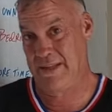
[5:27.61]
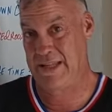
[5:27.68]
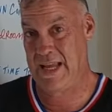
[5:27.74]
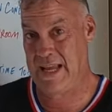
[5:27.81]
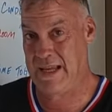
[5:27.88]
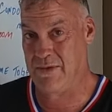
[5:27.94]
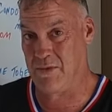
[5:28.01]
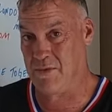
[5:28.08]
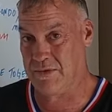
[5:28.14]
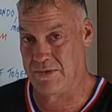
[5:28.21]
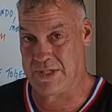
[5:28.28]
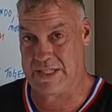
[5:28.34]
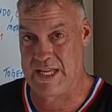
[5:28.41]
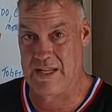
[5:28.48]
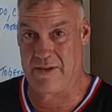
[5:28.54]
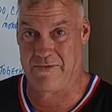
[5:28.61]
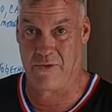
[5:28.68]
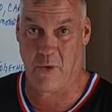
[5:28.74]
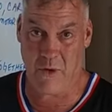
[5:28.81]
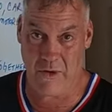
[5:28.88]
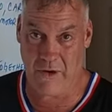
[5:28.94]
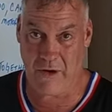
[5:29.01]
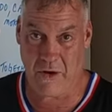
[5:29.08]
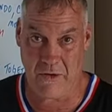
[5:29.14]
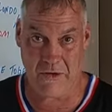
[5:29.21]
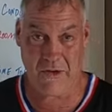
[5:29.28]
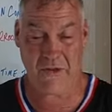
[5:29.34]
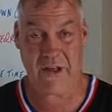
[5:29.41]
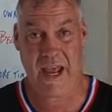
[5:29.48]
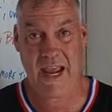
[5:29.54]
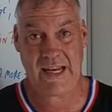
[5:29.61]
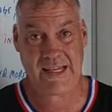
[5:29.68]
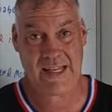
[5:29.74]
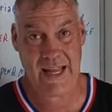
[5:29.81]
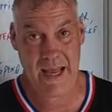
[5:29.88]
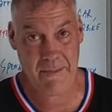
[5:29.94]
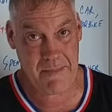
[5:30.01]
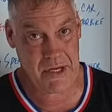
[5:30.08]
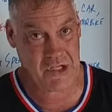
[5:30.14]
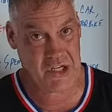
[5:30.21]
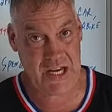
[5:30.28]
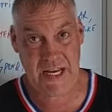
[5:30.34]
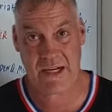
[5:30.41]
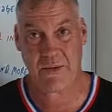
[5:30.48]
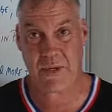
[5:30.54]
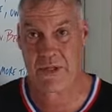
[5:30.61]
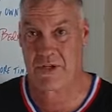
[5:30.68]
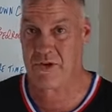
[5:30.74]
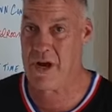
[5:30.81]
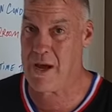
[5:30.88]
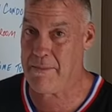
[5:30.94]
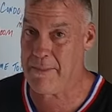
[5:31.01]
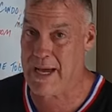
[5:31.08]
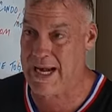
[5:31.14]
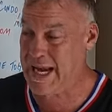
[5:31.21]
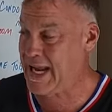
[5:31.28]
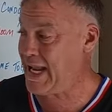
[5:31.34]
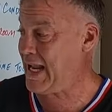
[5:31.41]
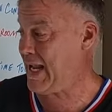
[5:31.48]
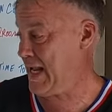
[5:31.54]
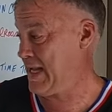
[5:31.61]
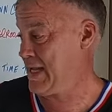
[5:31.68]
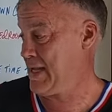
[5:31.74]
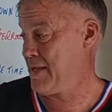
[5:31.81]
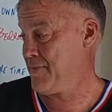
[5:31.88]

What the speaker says: They see the foreigner go through the ATM machine and withdraw money.